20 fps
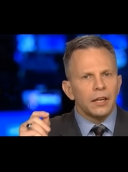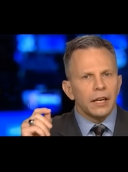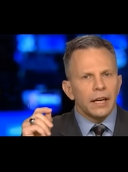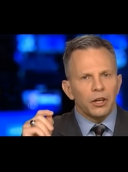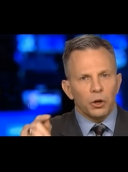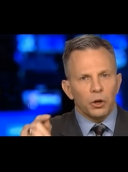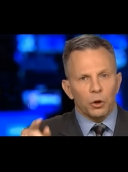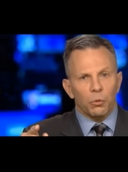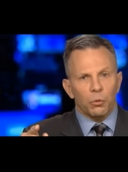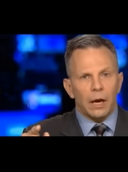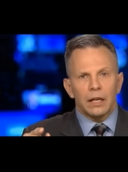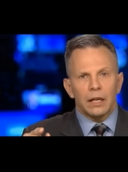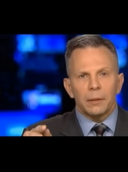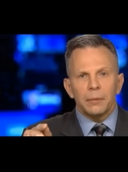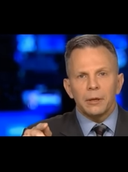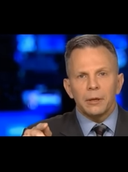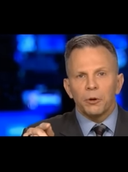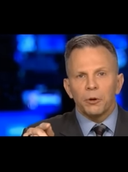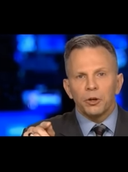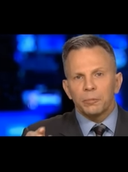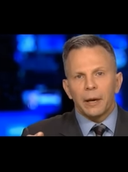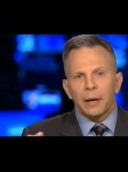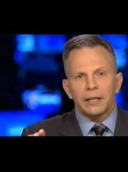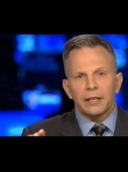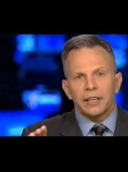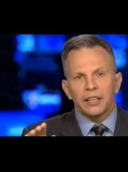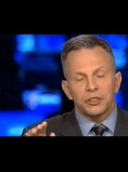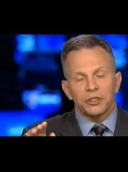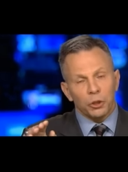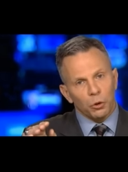And, her, and let me push back
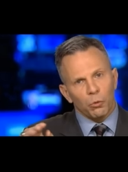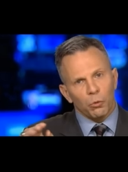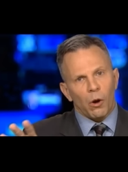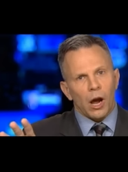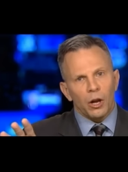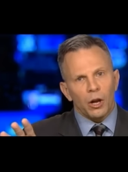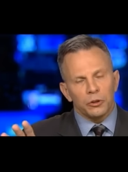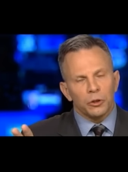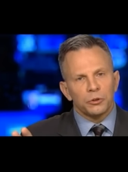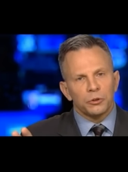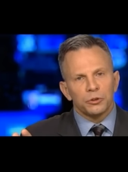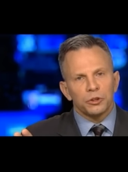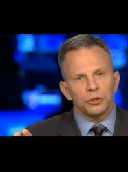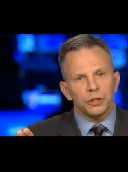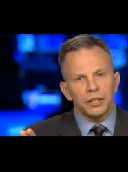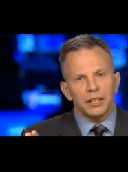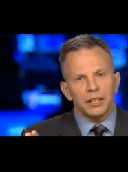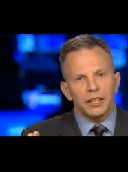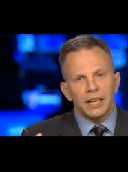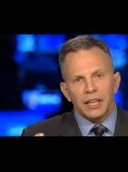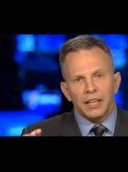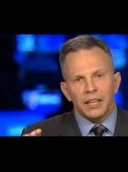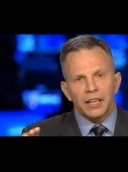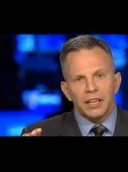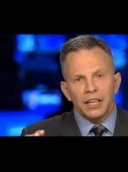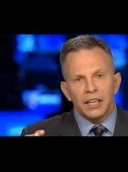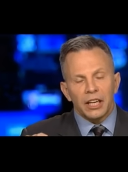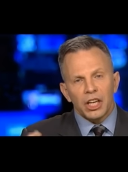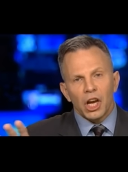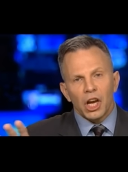against Geraldo's uh,
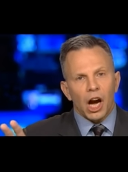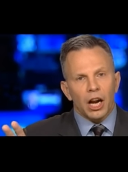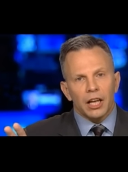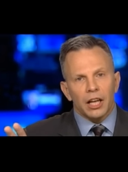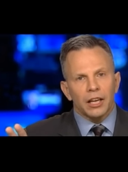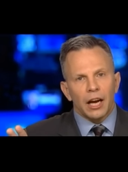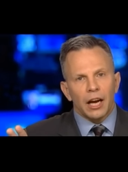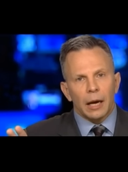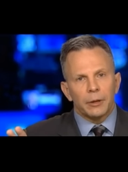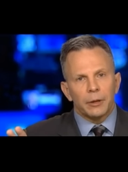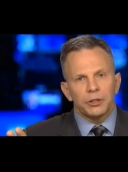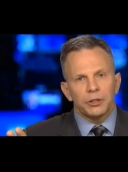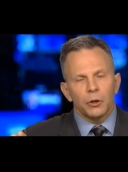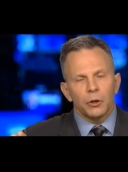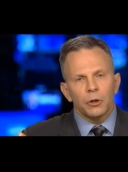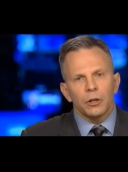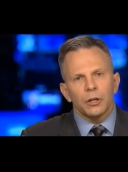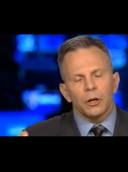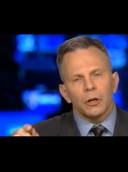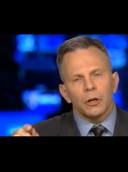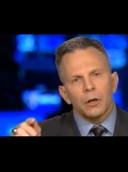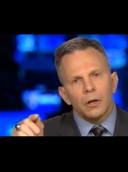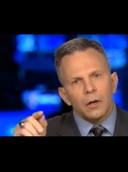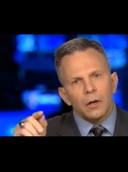idiotic comments earlier.